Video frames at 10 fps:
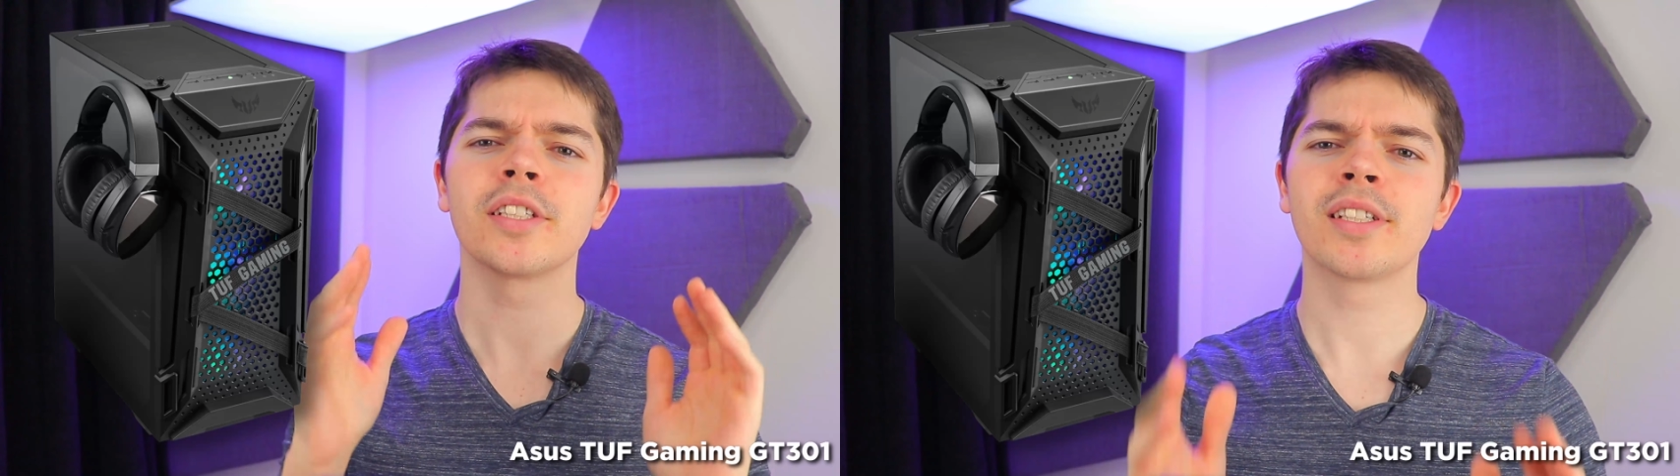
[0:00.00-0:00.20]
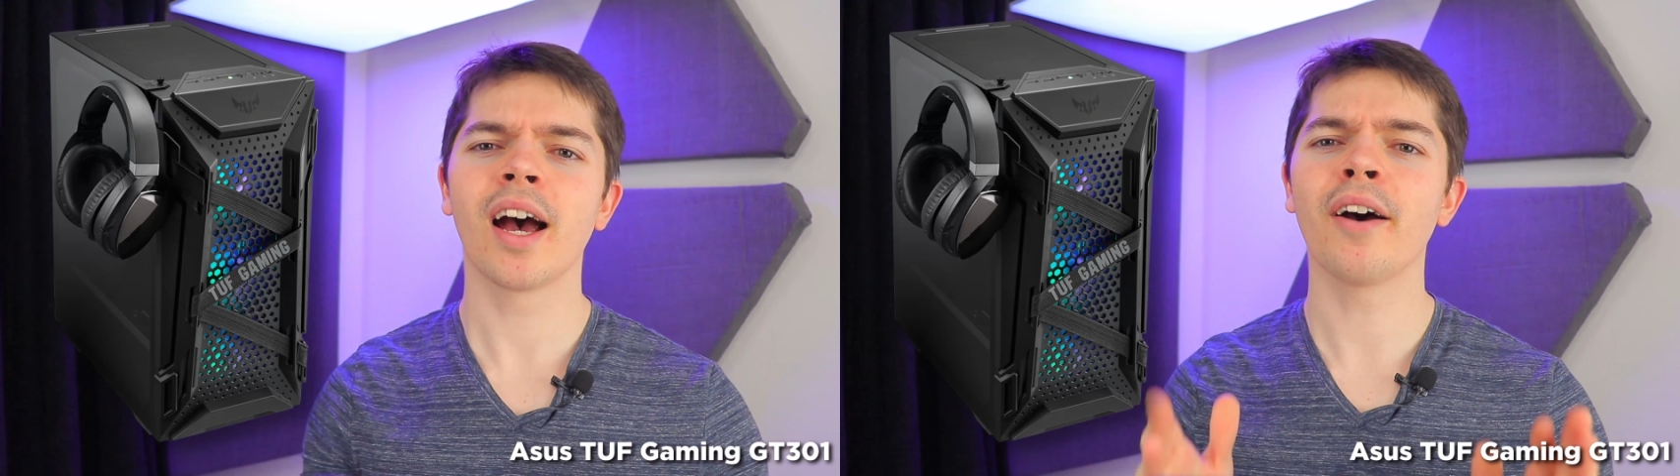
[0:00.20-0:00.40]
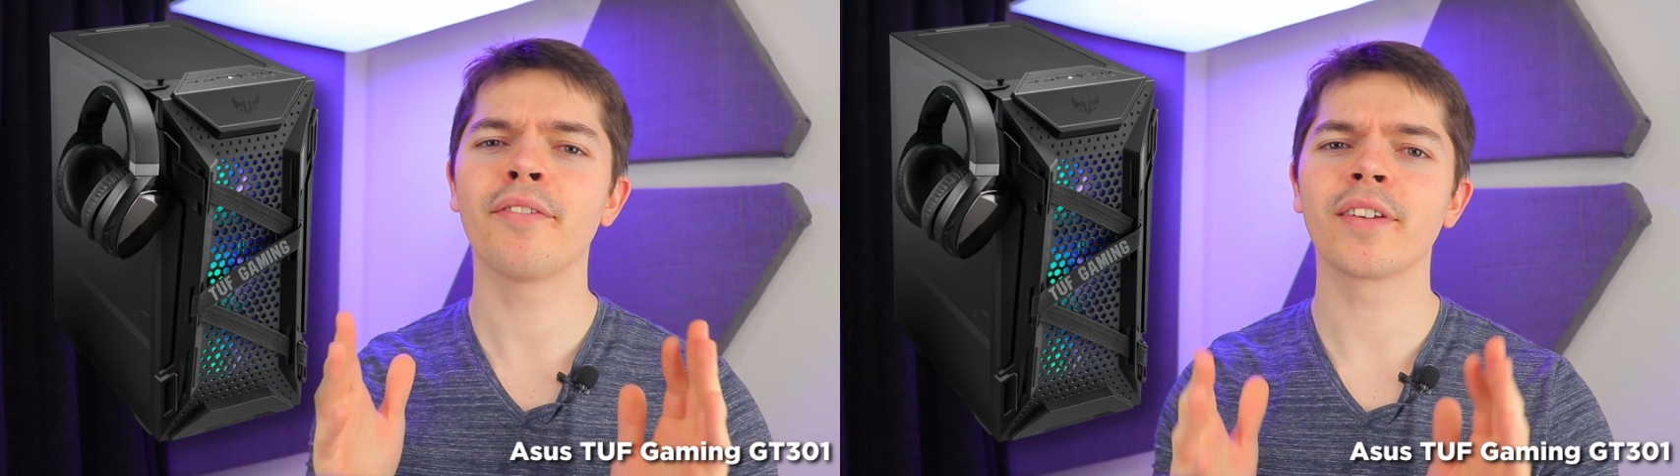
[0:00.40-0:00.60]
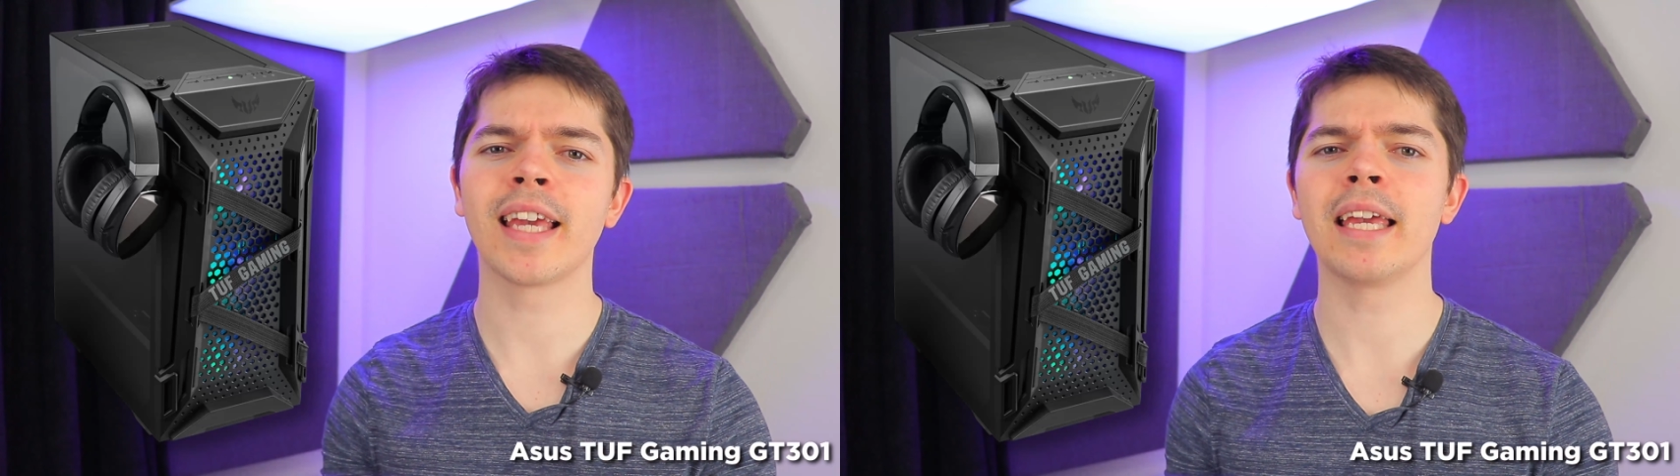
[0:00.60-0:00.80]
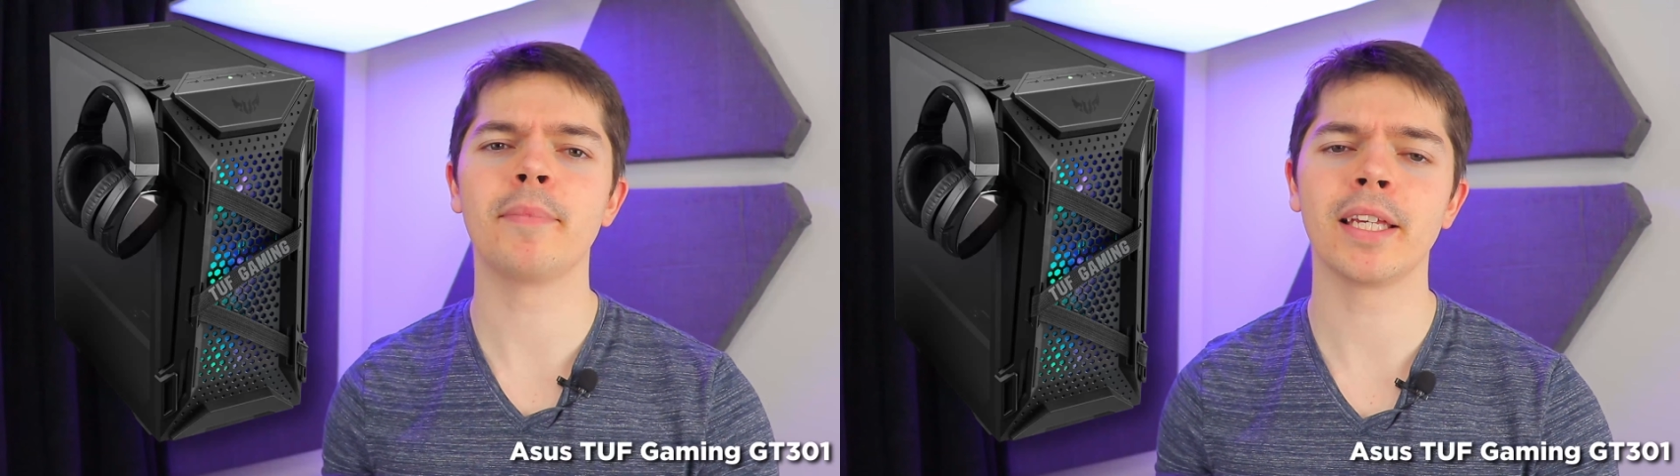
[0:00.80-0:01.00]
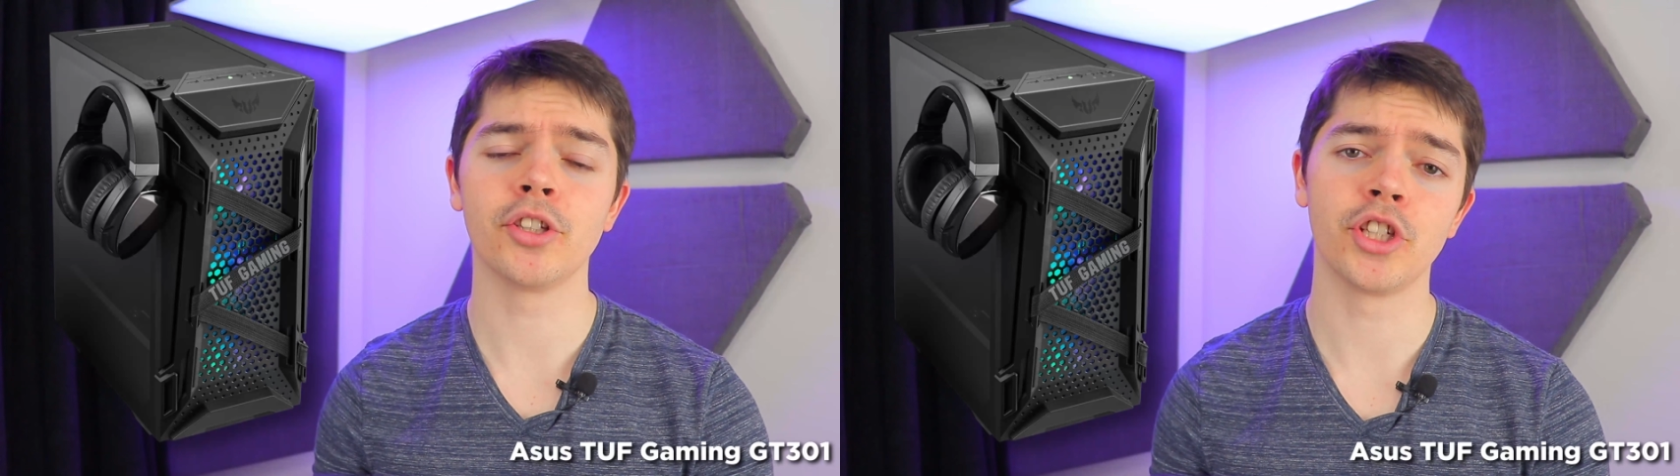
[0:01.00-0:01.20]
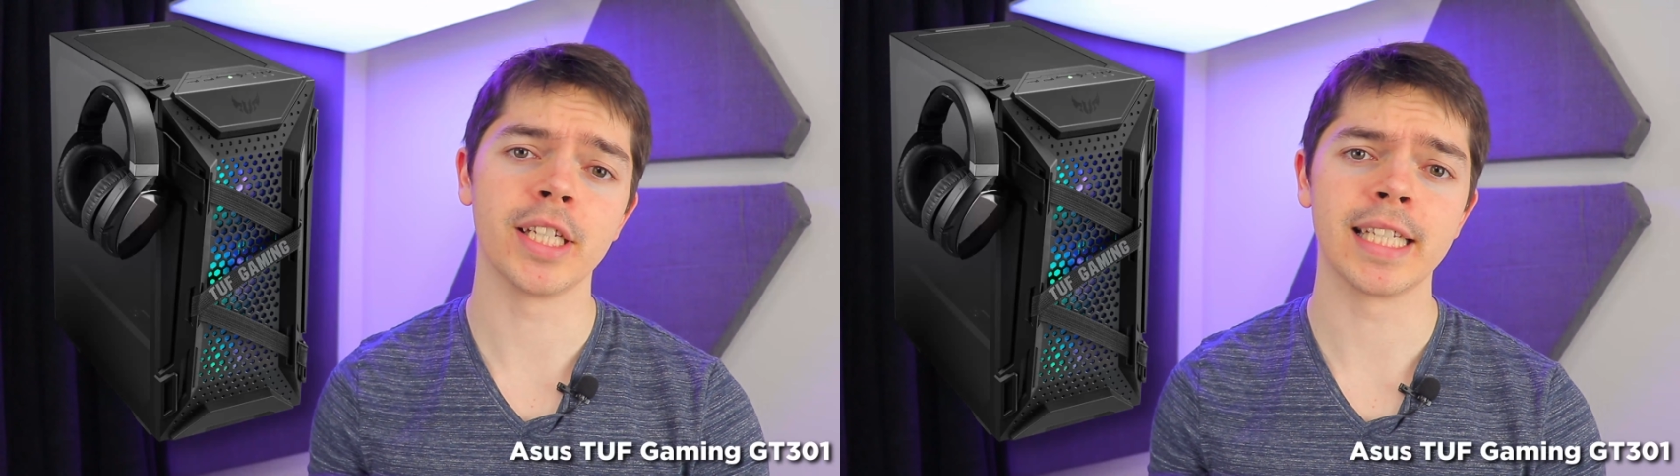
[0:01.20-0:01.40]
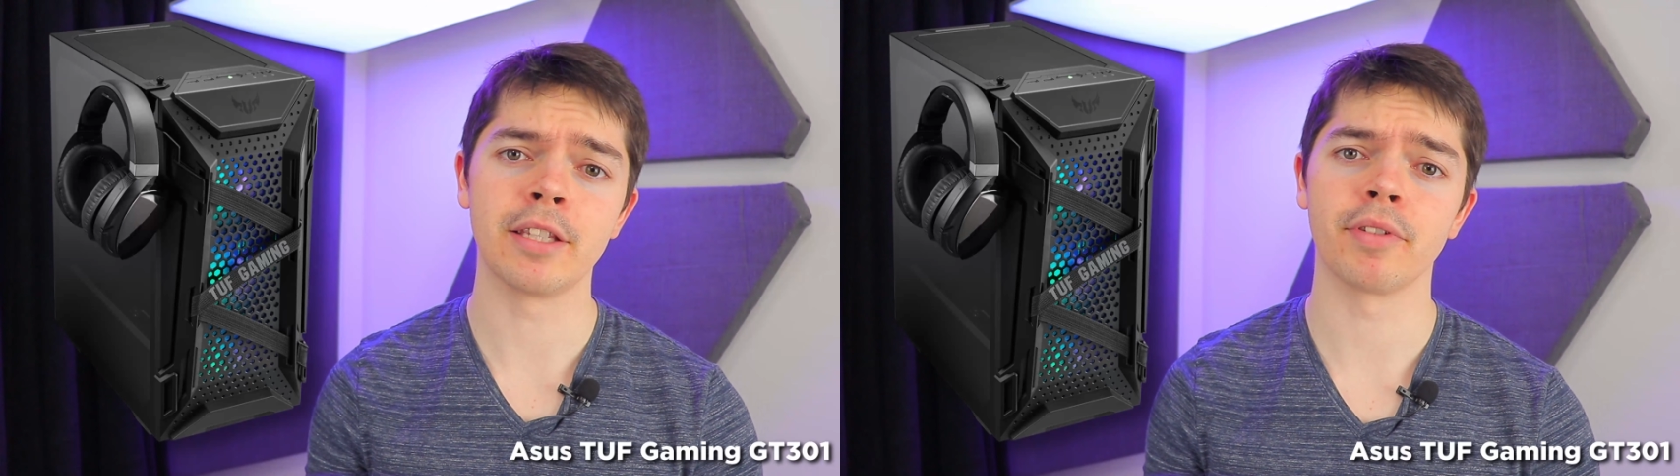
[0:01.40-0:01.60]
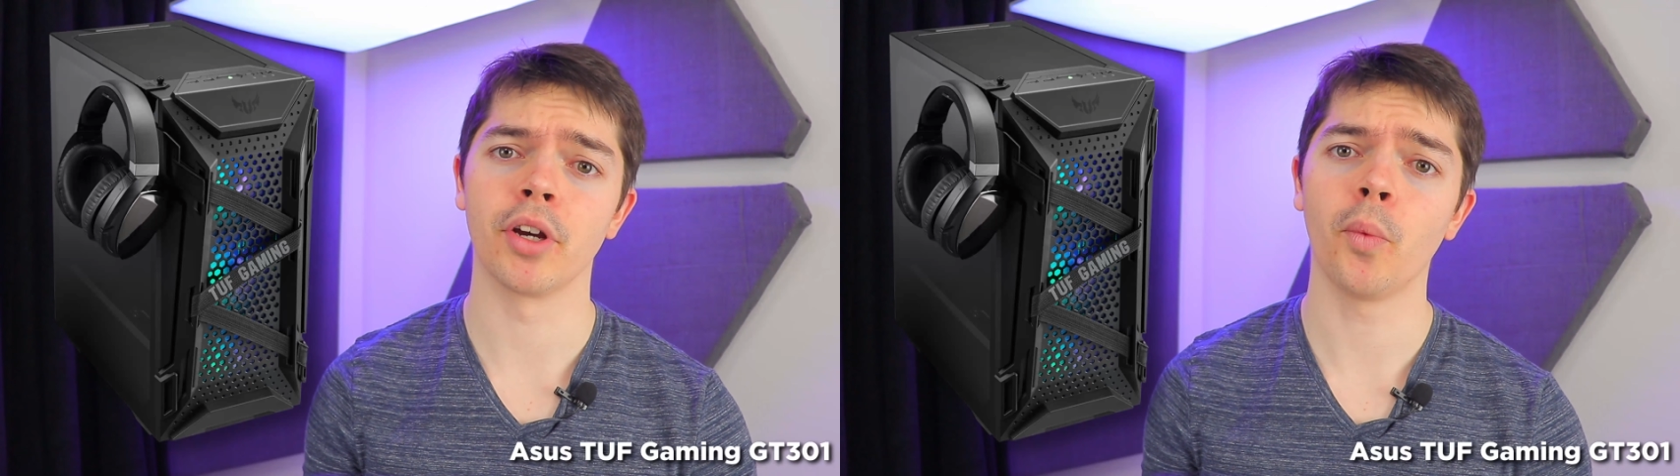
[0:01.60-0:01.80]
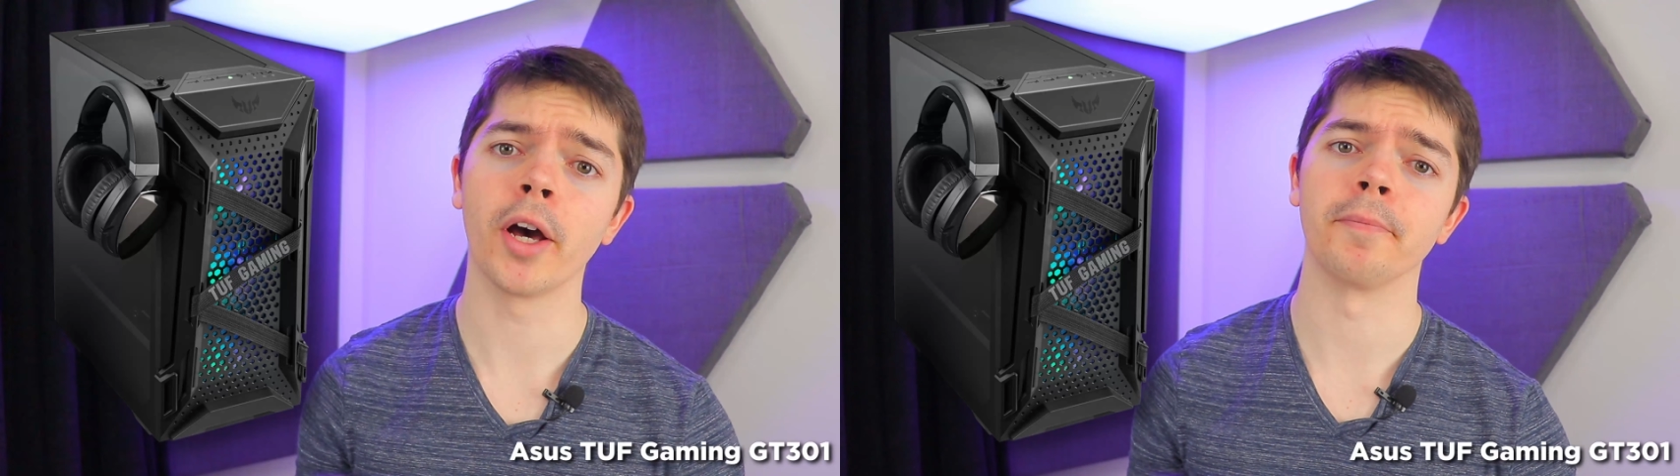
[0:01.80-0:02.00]
Tough Gaming
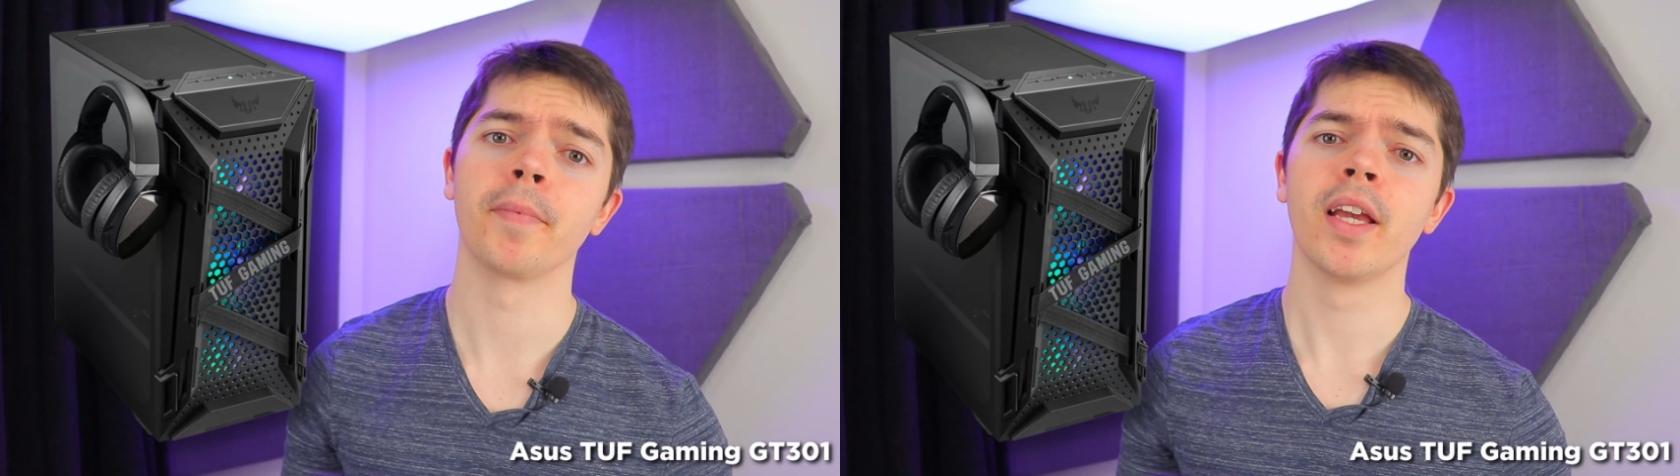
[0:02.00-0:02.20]
GT301.